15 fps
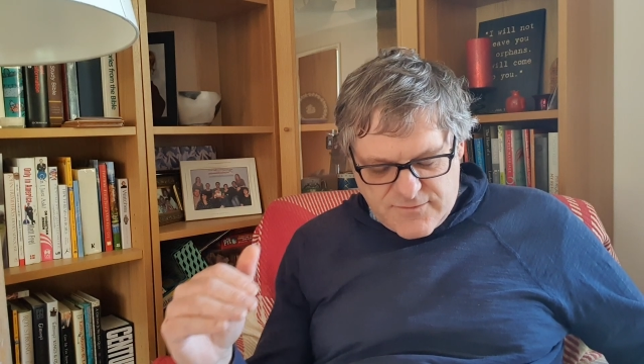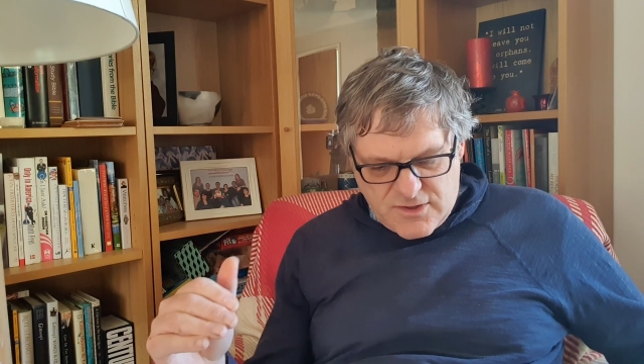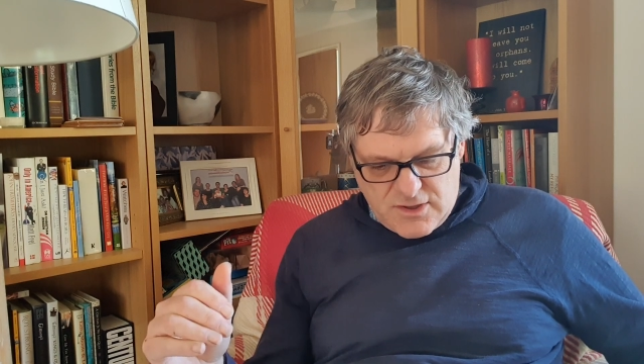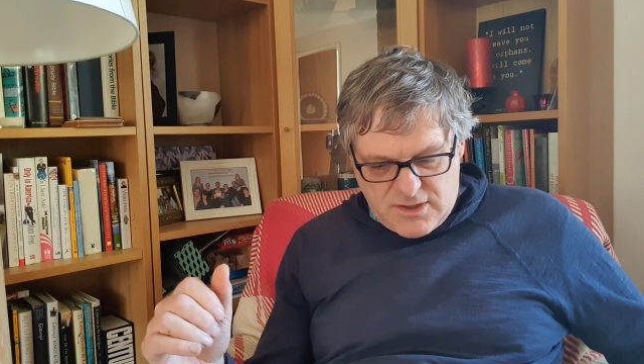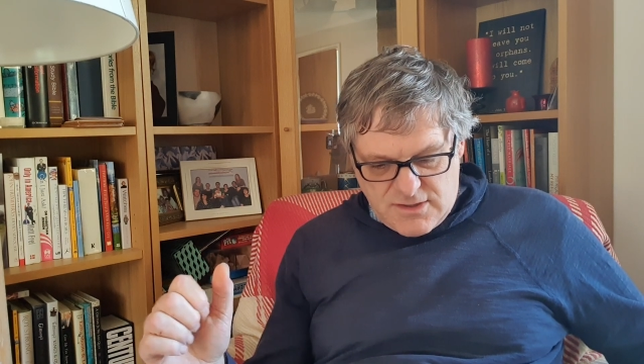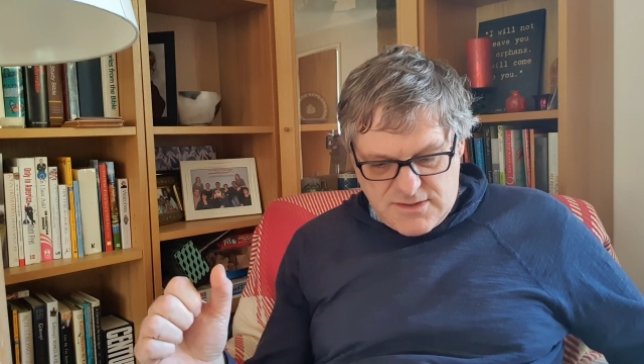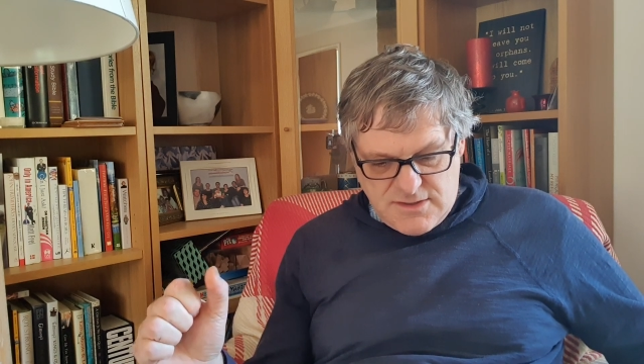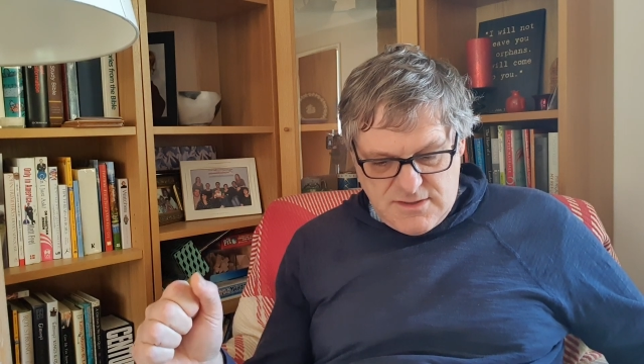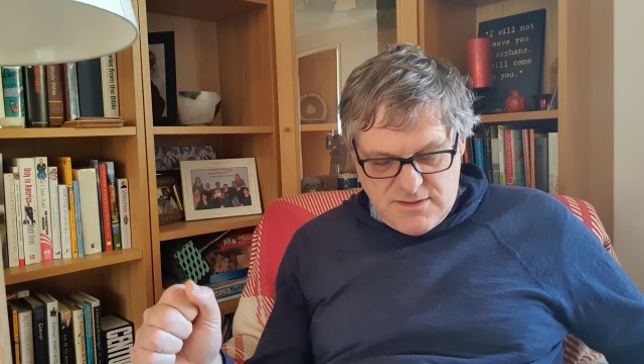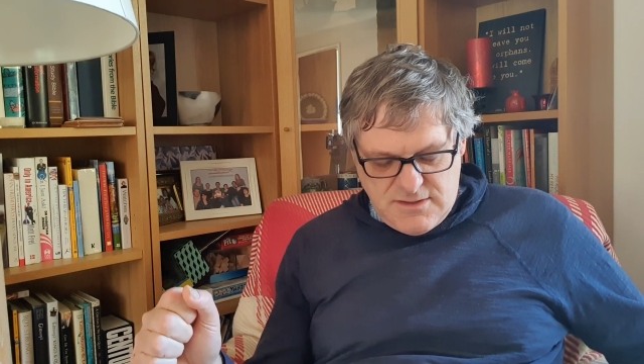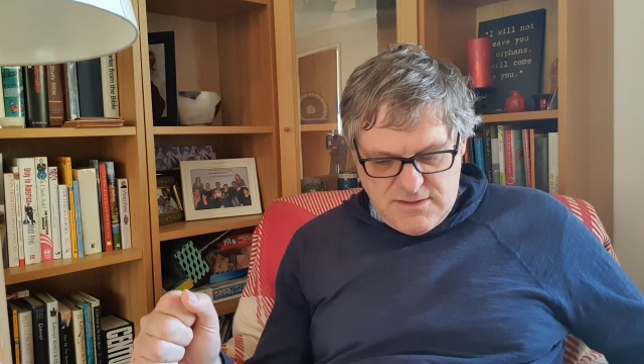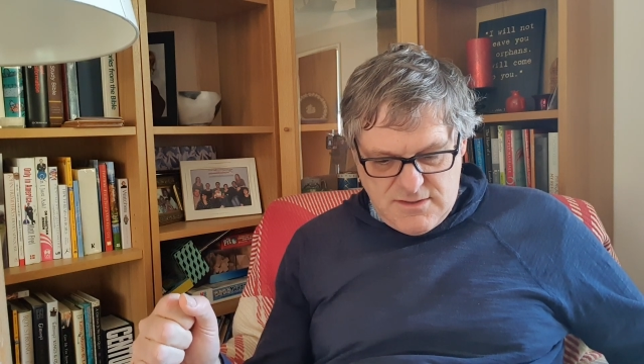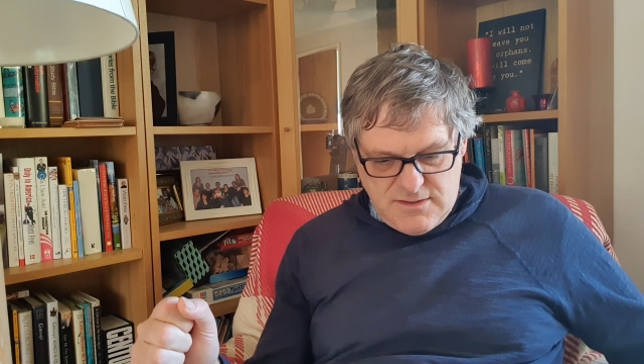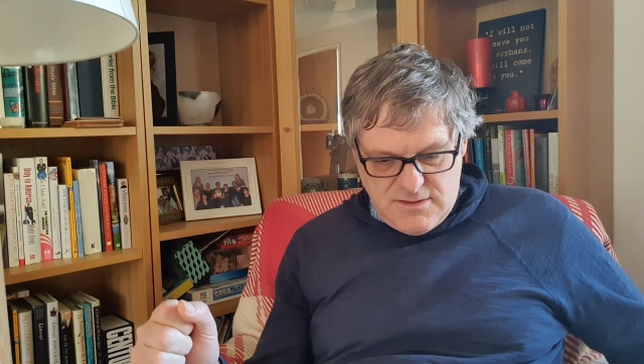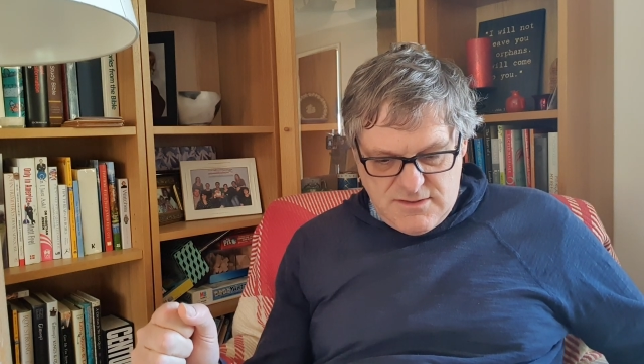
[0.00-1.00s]
God,
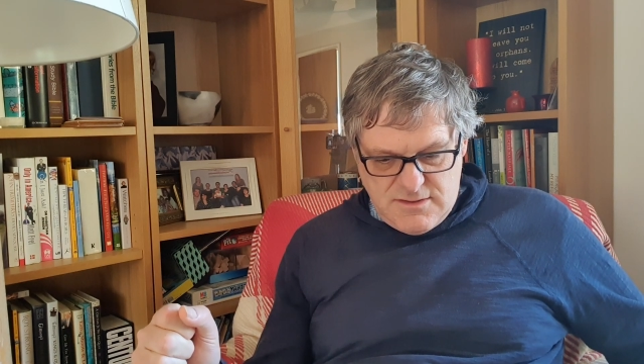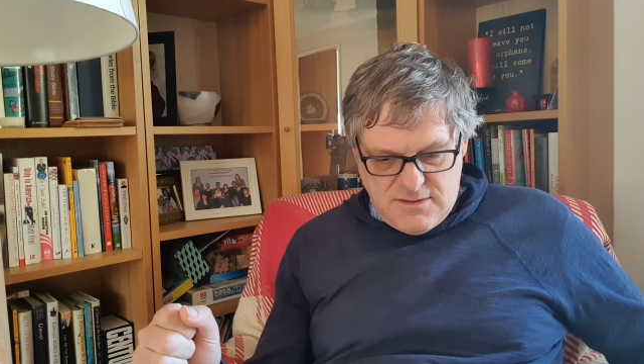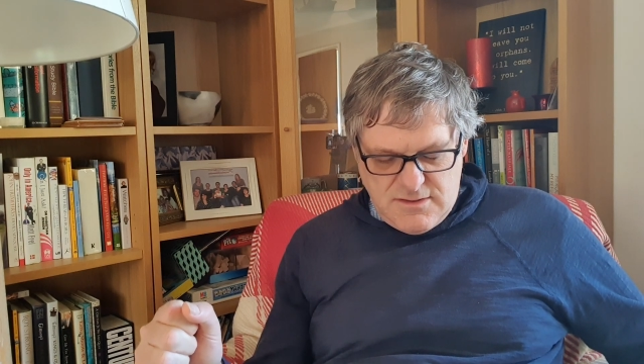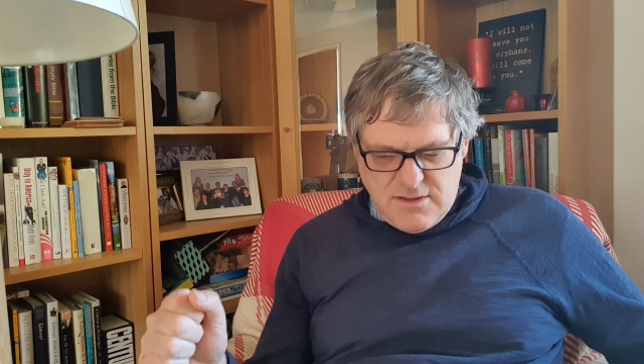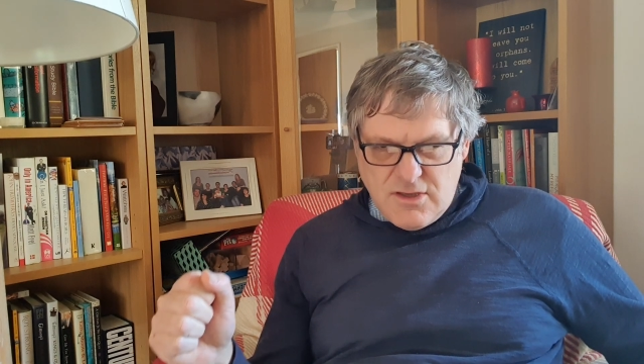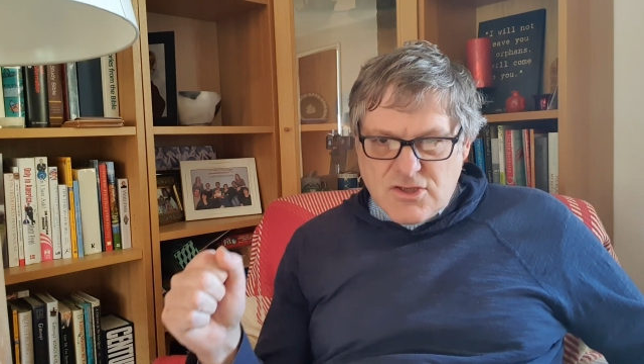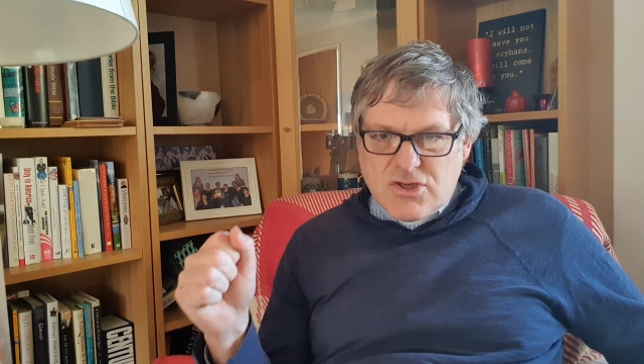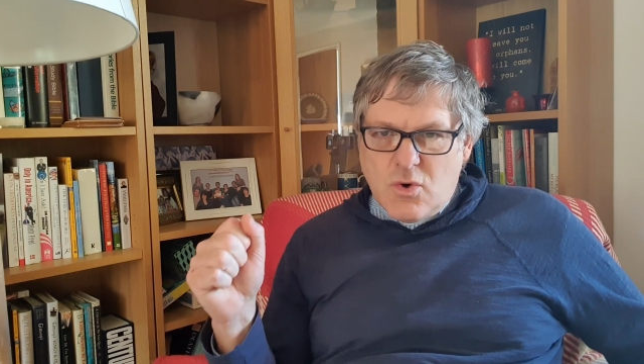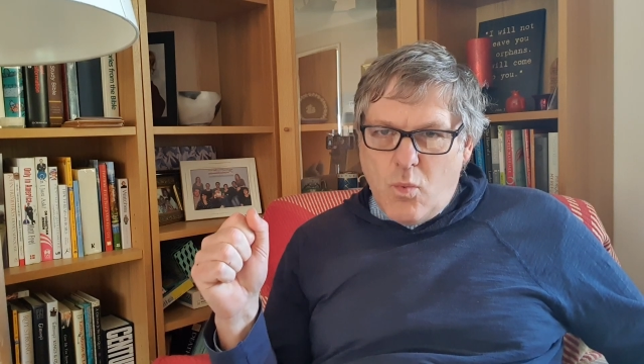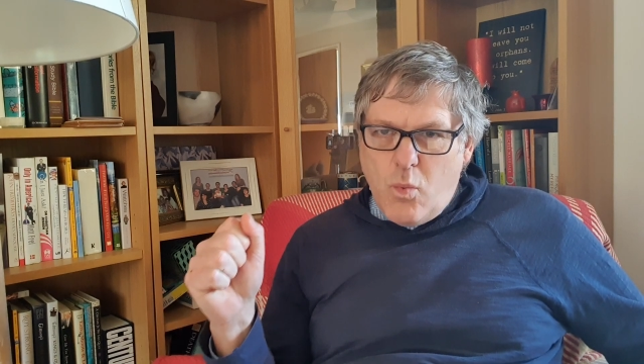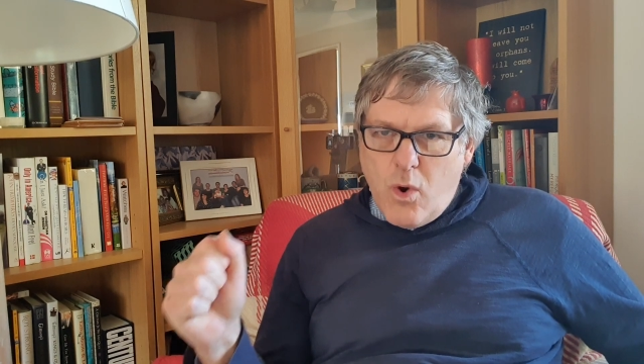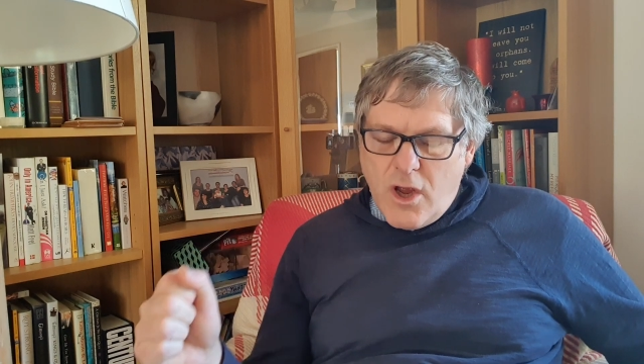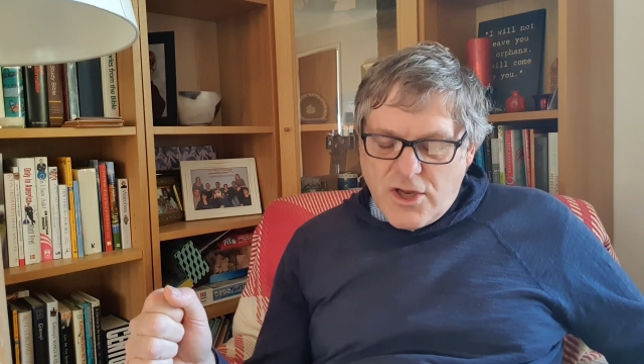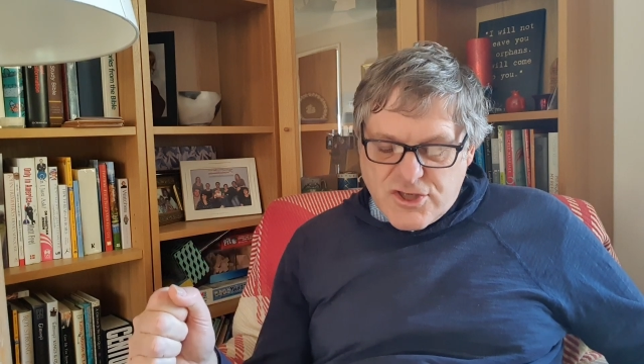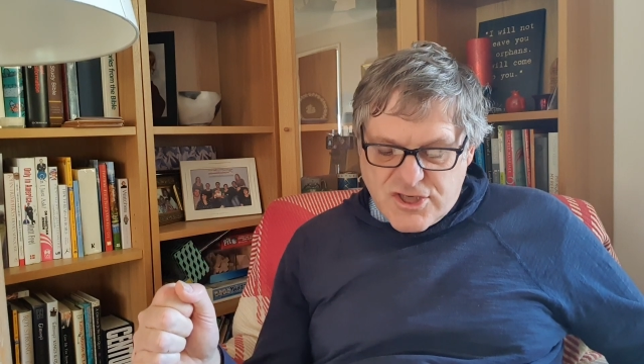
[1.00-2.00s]
to
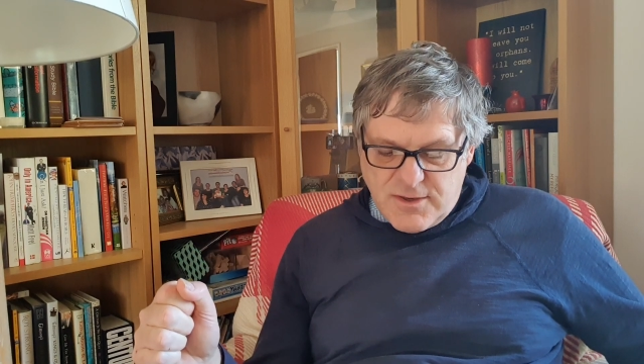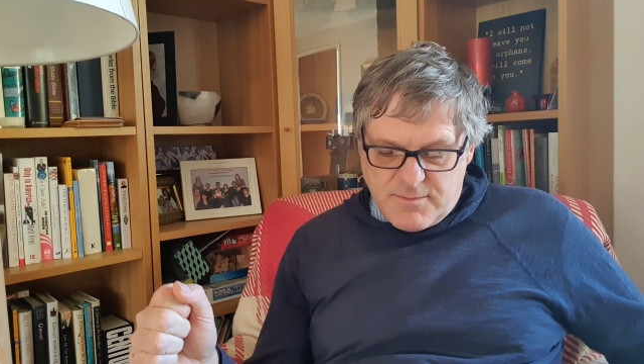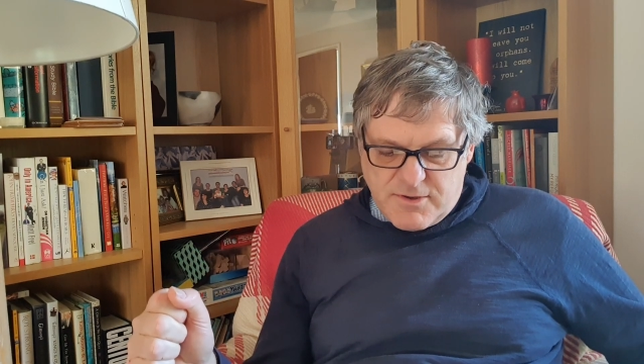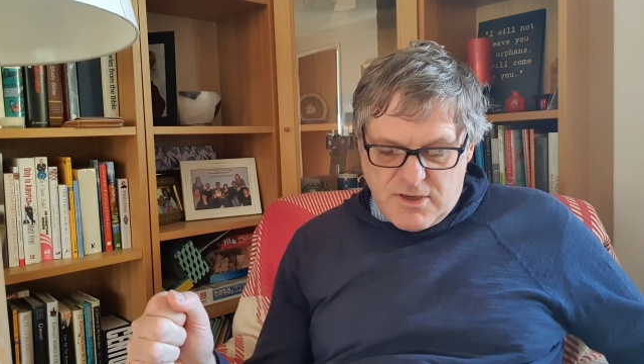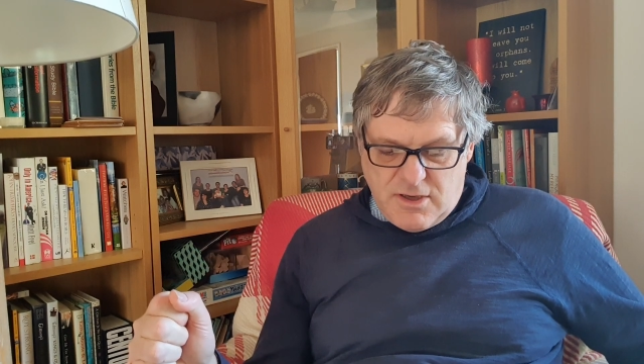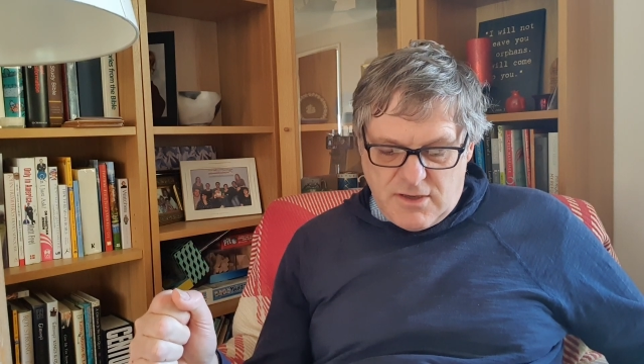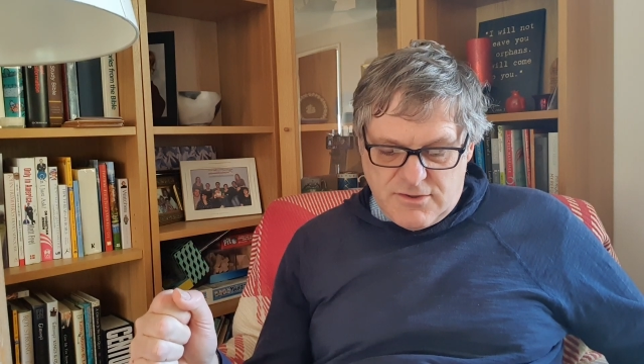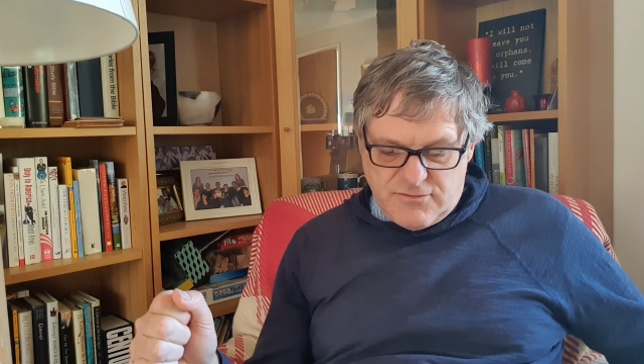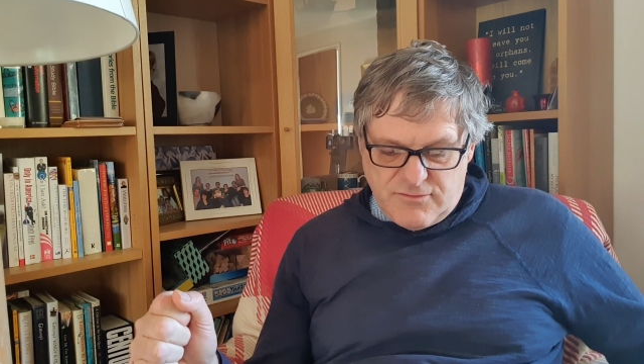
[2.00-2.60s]
worship God